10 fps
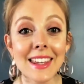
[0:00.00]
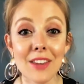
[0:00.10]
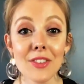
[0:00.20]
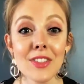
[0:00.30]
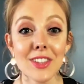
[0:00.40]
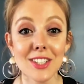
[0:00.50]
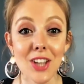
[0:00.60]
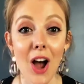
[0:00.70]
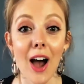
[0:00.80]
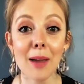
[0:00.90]
given the
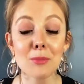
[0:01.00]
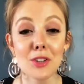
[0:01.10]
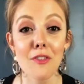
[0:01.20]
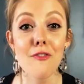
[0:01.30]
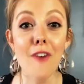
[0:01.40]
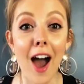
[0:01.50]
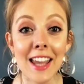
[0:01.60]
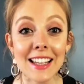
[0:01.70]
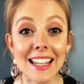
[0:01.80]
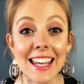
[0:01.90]
time to
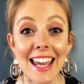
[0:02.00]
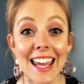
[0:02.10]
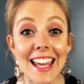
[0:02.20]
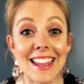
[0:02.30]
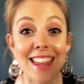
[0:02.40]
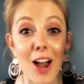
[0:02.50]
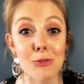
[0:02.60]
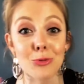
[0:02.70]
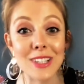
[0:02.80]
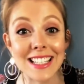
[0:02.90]
finally hit that
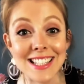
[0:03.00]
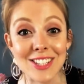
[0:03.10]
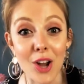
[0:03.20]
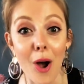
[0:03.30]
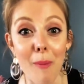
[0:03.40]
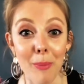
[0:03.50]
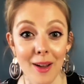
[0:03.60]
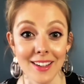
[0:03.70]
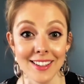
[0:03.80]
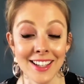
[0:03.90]
restart
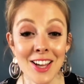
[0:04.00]
button.